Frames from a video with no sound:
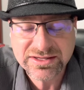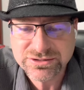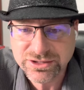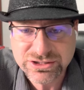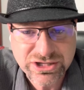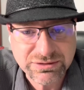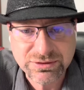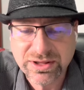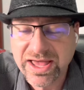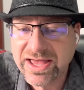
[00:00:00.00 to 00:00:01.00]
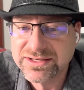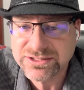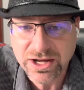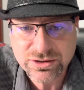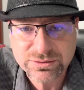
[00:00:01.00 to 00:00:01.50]
Attorney General at
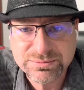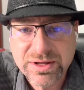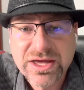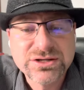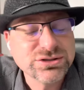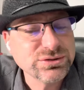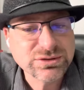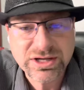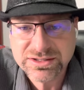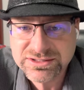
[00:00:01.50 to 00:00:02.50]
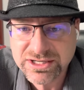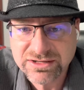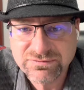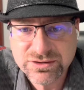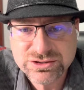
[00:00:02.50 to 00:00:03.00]
Dogum to
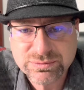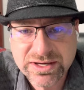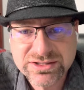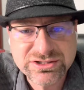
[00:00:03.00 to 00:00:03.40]
converse with.